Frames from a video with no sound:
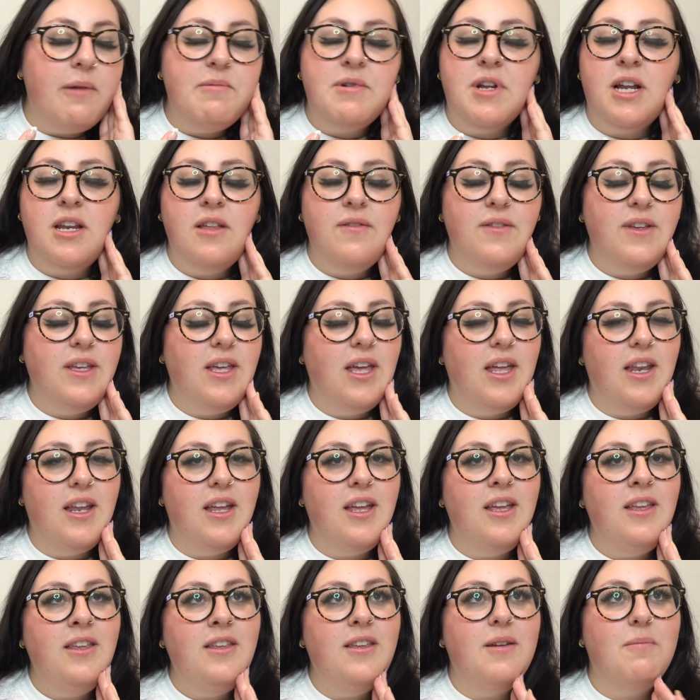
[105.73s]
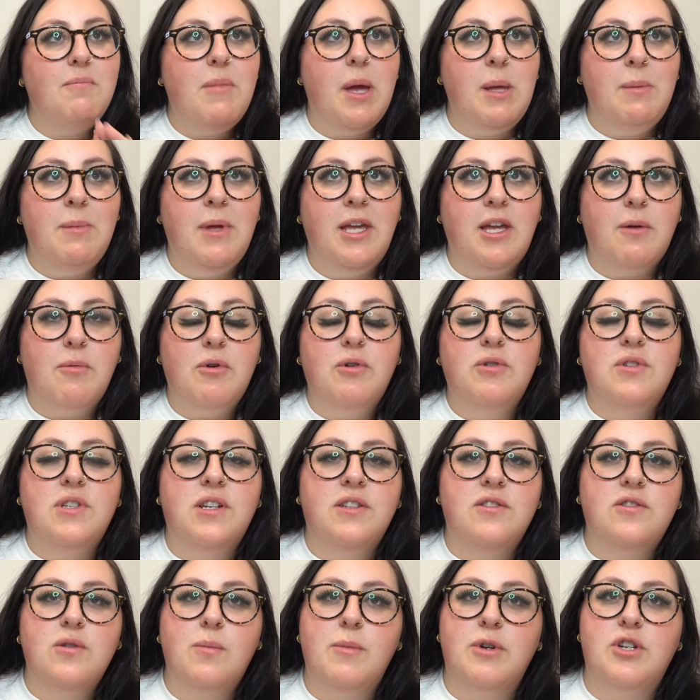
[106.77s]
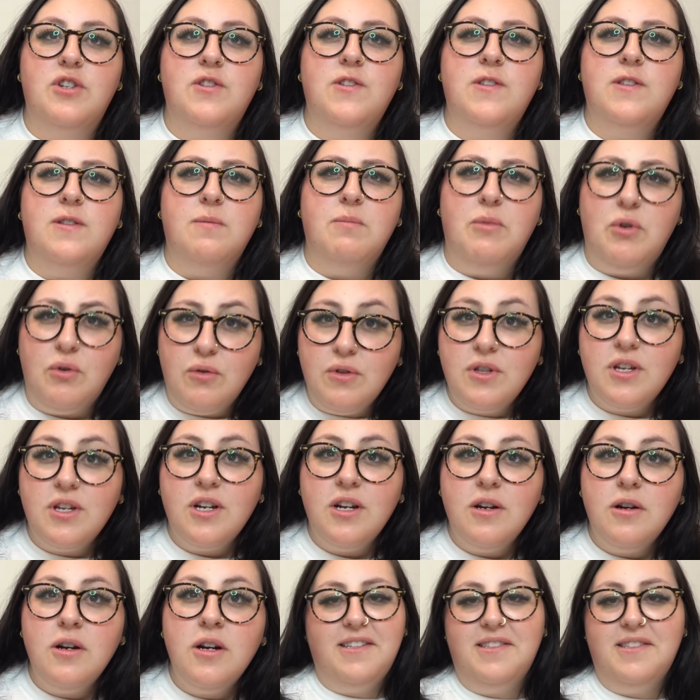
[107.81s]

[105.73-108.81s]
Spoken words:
I'm not even kidding, my makeup goes on so much smoother.